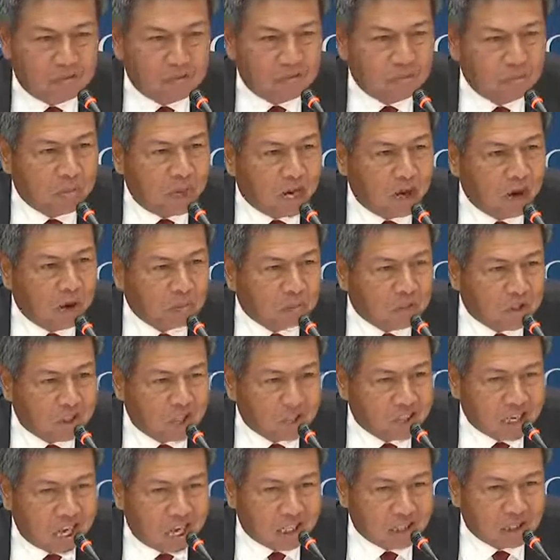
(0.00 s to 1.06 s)
my
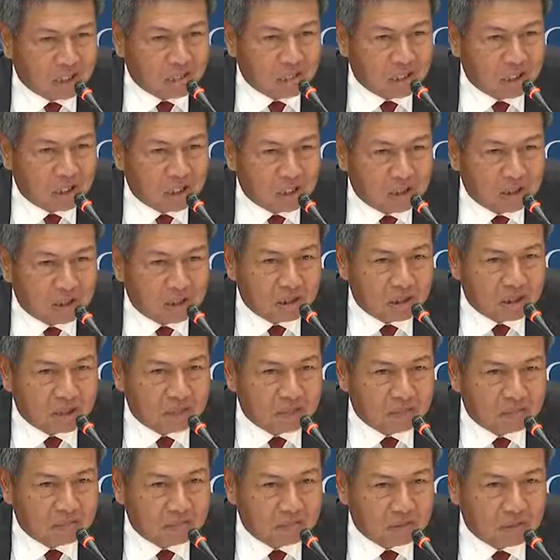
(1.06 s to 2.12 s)
officers asked me,
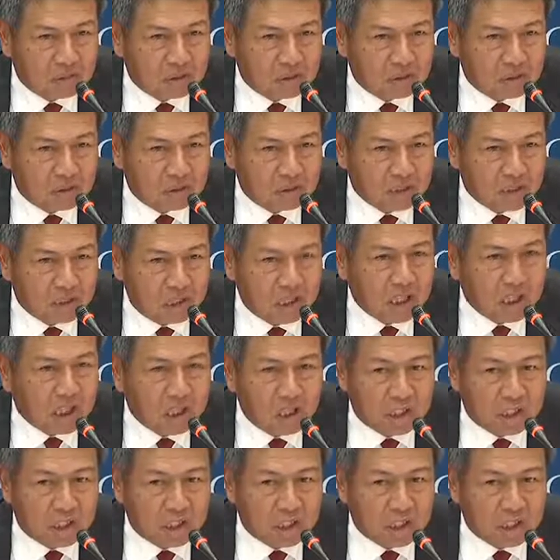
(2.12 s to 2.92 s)
is